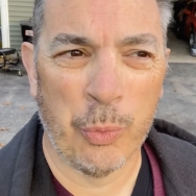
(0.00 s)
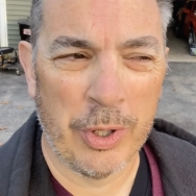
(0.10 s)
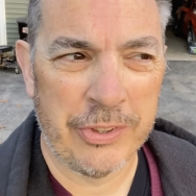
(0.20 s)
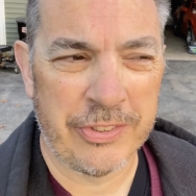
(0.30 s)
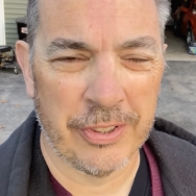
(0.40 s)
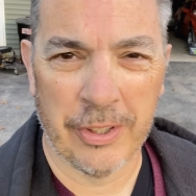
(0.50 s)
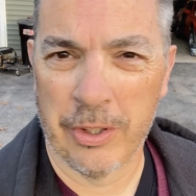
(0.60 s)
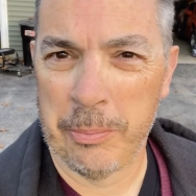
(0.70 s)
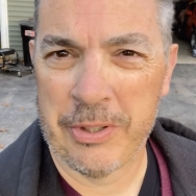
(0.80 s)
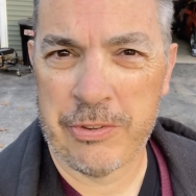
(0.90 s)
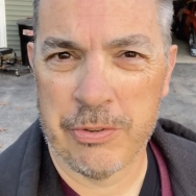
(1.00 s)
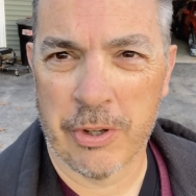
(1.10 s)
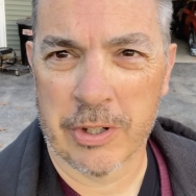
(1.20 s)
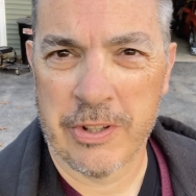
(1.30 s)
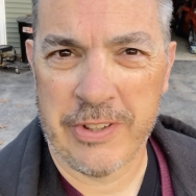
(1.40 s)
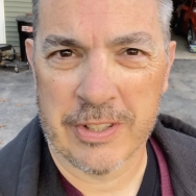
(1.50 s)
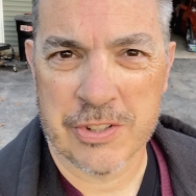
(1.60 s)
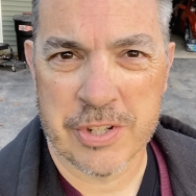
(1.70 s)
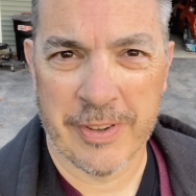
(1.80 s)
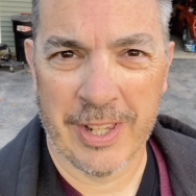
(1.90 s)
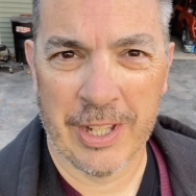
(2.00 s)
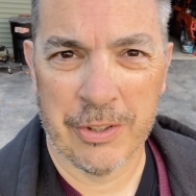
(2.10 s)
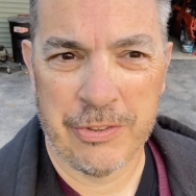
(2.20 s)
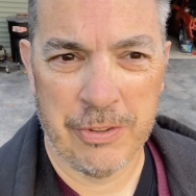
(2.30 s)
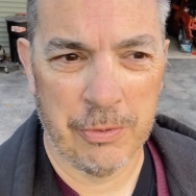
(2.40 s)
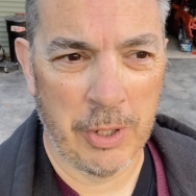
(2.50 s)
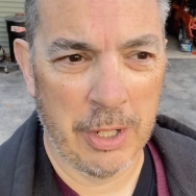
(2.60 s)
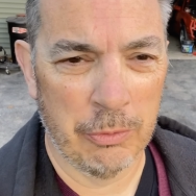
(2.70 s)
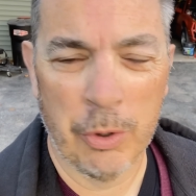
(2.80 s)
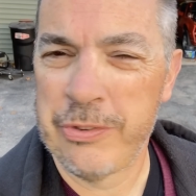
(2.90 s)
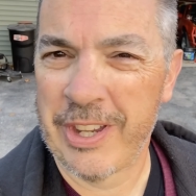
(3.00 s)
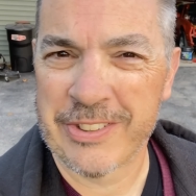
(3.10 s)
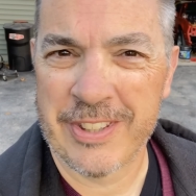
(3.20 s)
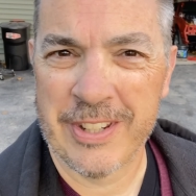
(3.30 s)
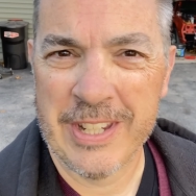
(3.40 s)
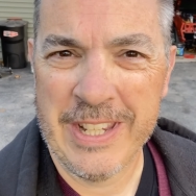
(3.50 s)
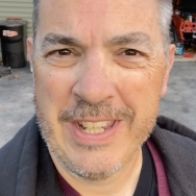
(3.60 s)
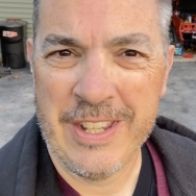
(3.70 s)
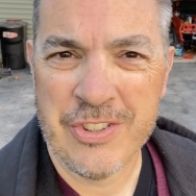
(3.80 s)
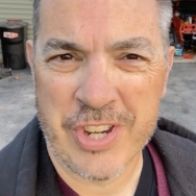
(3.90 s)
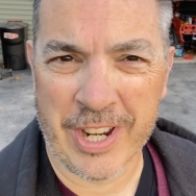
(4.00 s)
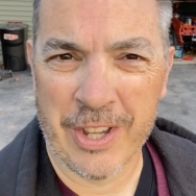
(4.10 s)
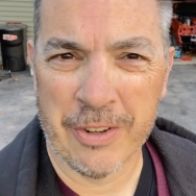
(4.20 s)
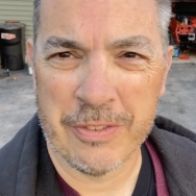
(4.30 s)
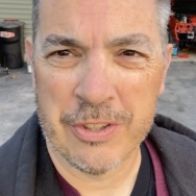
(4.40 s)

was still a little bit too dark to take the Chevelle out to road test it, check out if